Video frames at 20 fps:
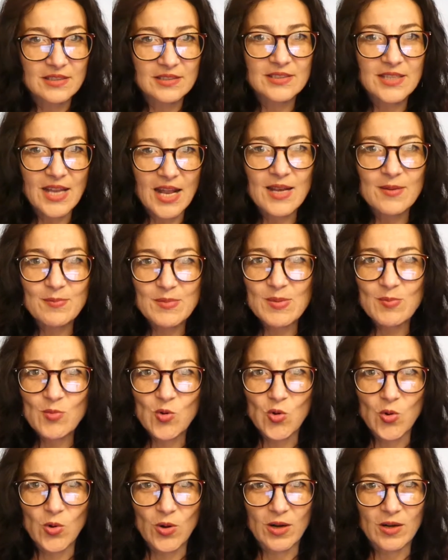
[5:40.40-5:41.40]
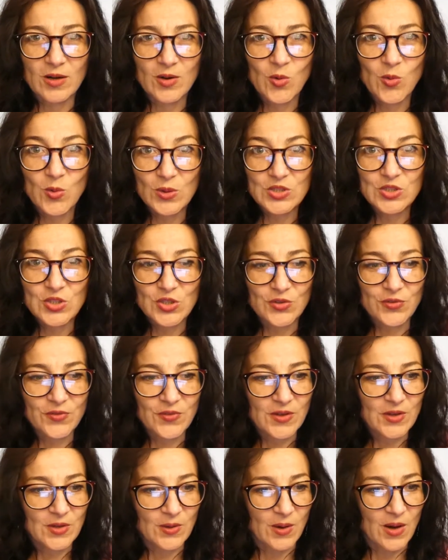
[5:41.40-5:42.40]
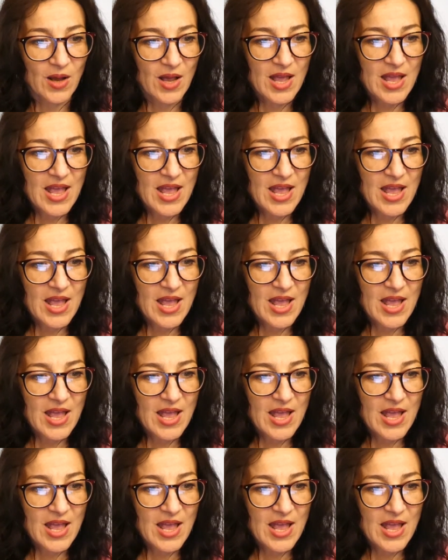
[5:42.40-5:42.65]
Tell me more. What do you feel?